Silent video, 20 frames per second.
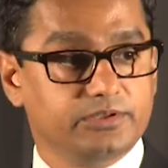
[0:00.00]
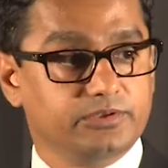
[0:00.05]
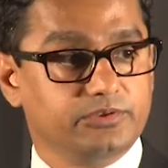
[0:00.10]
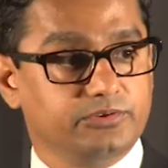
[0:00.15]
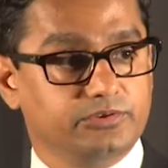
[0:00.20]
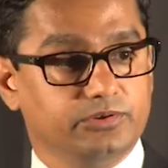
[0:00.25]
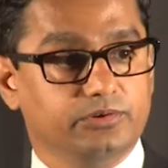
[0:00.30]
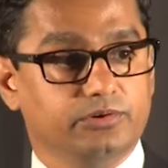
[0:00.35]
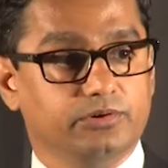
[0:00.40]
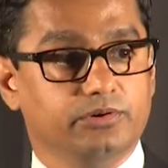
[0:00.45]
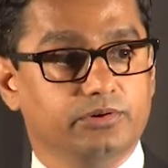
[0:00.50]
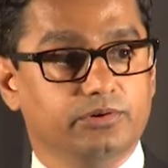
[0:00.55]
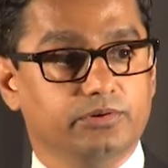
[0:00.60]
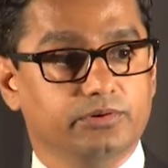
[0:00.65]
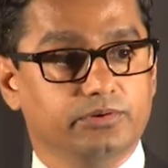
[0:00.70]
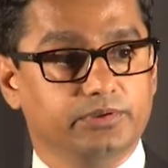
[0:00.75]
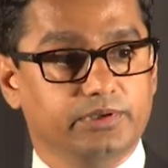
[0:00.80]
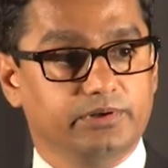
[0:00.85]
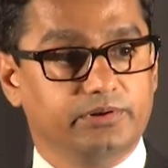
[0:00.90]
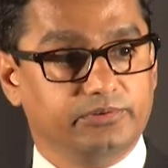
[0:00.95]

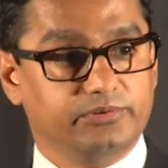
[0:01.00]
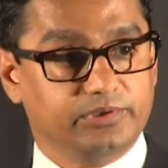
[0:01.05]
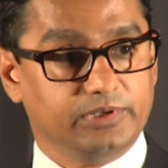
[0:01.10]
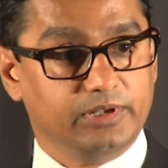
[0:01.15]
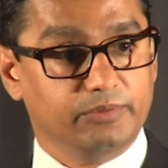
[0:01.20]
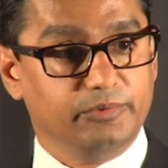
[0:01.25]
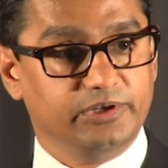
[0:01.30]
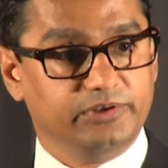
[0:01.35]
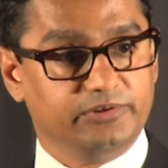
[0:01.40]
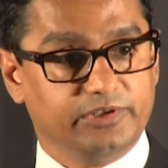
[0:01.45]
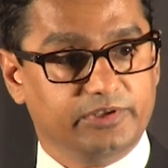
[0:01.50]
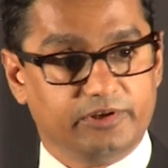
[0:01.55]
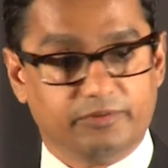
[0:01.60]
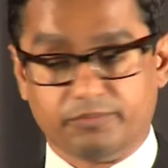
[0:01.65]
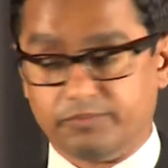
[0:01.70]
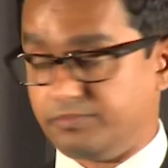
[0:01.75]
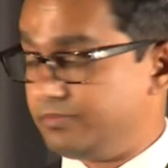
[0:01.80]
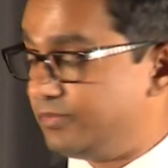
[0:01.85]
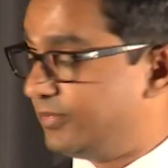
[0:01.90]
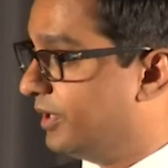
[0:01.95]
So there is a limited set of
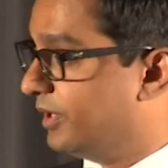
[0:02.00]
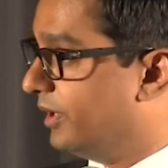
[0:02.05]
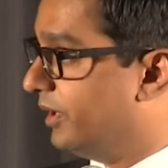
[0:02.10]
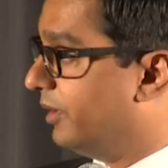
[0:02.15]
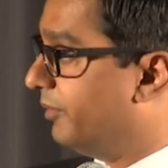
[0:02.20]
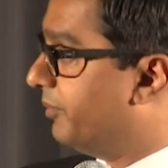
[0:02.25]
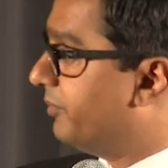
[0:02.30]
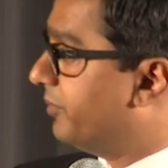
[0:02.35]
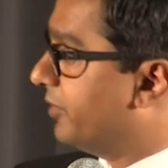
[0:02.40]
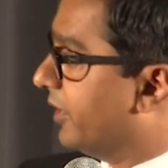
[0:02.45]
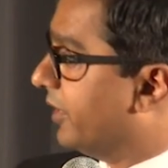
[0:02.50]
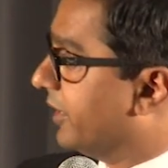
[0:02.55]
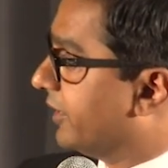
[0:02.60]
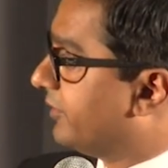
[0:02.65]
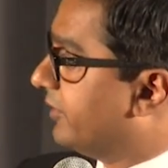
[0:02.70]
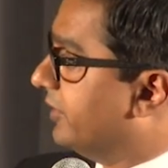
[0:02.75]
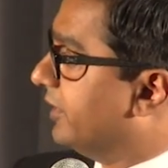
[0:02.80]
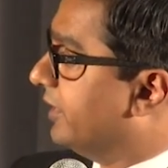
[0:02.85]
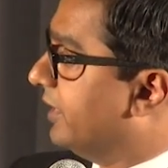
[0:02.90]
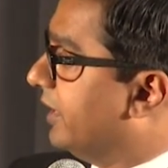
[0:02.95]

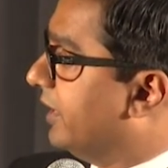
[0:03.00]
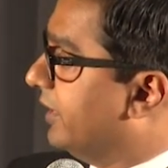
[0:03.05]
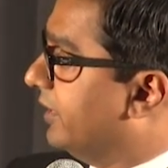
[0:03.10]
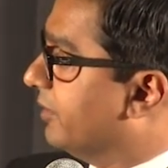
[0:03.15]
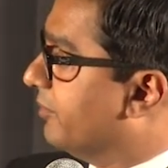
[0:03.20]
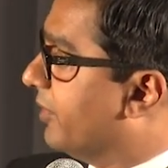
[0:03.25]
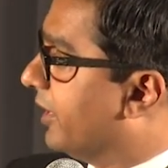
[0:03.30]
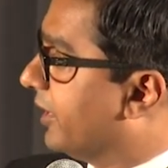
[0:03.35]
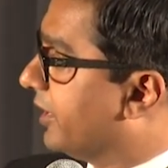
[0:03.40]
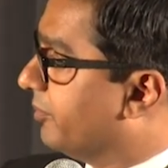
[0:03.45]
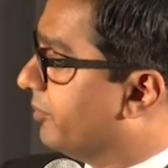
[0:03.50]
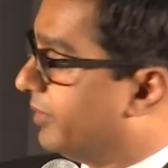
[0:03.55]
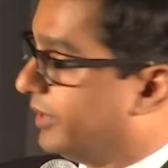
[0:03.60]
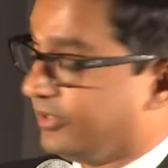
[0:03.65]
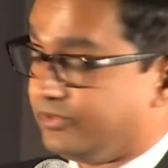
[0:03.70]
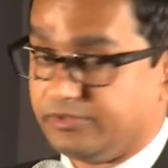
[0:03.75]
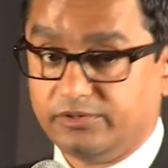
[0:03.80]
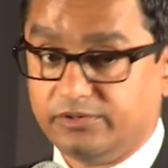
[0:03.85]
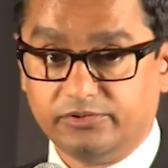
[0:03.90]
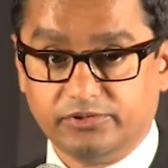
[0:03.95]
products in the
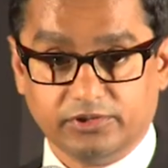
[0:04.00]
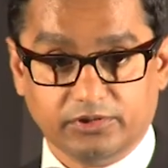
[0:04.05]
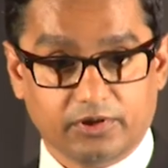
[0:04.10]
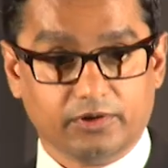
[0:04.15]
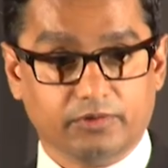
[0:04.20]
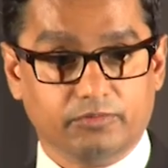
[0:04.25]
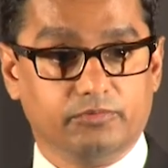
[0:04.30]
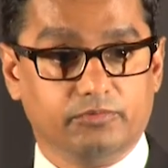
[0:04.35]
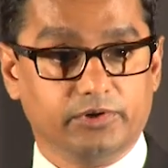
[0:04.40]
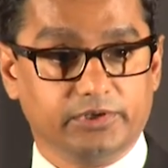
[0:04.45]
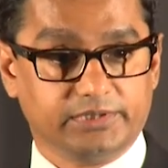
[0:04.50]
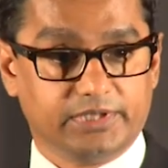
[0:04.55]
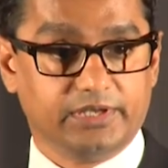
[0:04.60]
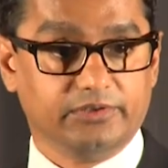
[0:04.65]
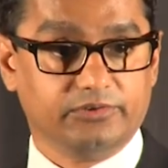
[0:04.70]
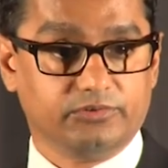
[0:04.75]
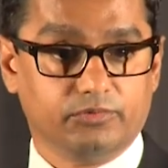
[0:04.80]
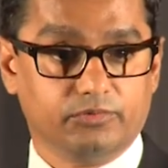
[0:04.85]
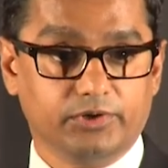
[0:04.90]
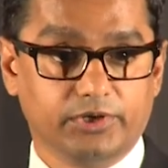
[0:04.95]
marketplace. There is a lot of work that
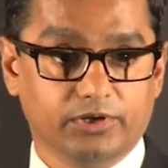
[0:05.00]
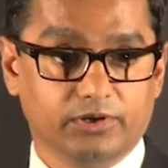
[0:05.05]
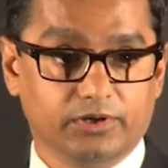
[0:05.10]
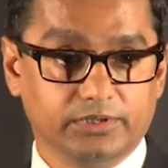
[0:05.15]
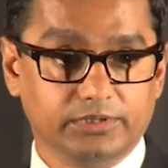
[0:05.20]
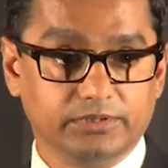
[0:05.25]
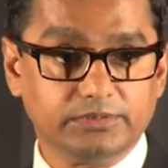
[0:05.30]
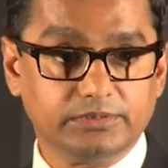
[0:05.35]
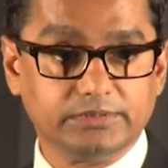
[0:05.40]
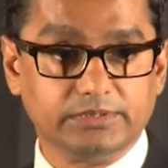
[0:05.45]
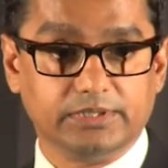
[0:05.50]
is going on